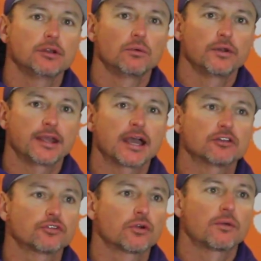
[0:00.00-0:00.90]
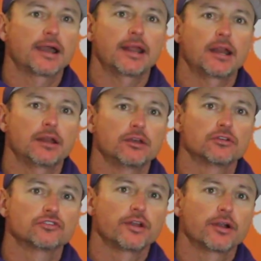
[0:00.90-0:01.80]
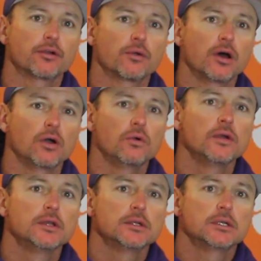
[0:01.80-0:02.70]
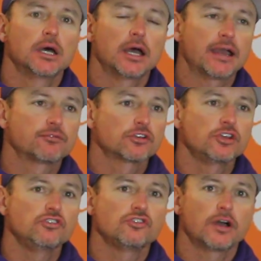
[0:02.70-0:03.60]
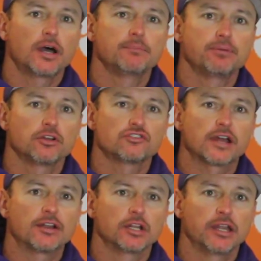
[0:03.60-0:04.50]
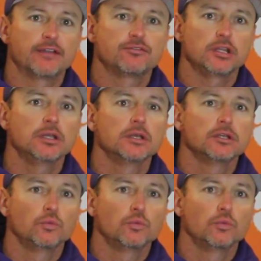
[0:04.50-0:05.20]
When they got to the right-handed hitters there in a row after Keyshawn punched out the lefty,